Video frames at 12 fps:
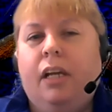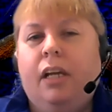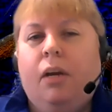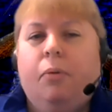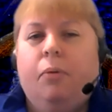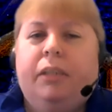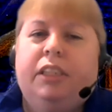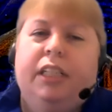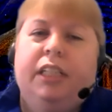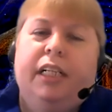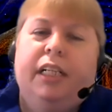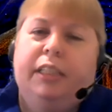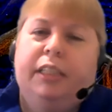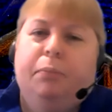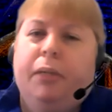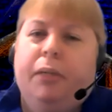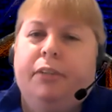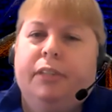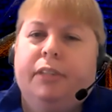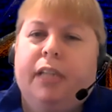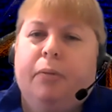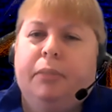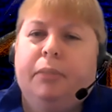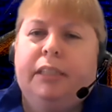When she and his brothers
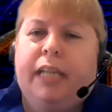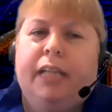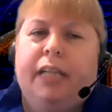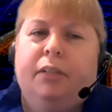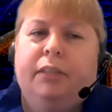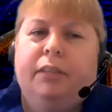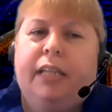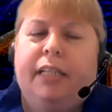come to stand outside the